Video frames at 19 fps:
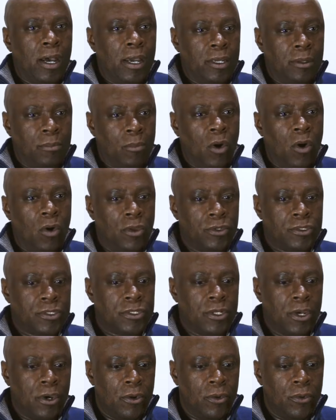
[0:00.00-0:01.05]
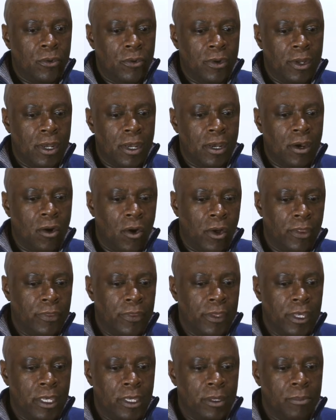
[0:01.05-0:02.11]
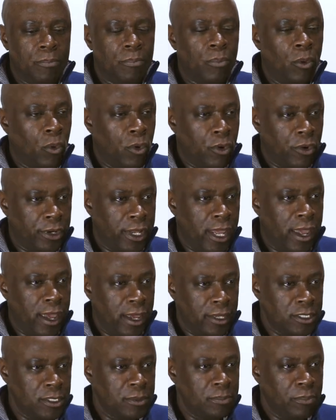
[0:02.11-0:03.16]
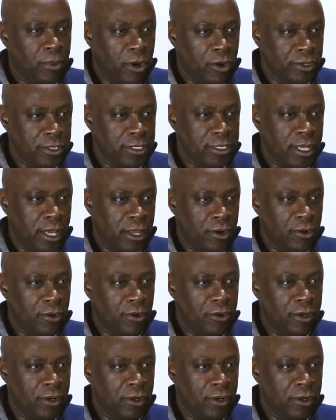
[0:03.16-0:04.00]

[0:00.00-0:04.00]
I am also on the board at Spark Center.